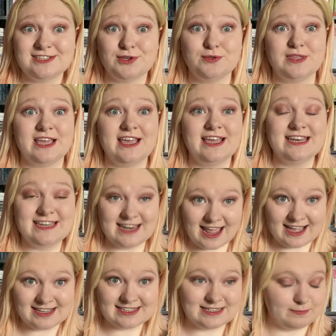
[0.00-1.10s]
so the
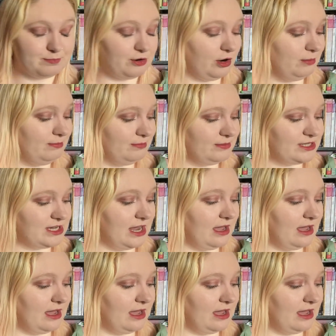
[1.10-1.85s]
next prompt,